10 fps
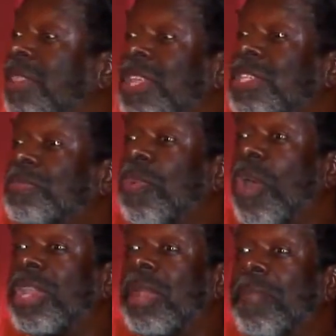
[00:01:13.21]
at this
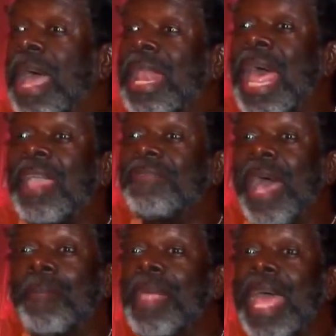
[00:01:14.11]
point in my life,
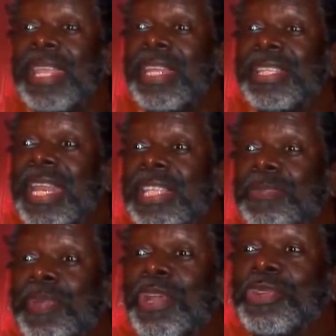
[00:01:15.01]
I'm not into any
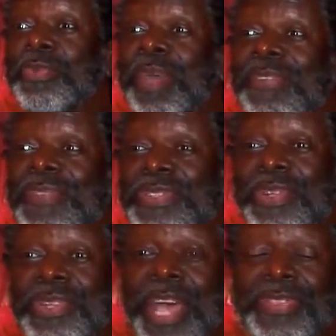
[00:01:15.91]
spiritual,
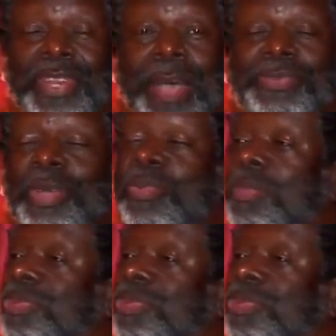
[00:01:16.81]
metaphysical, nothing. I'm somewhere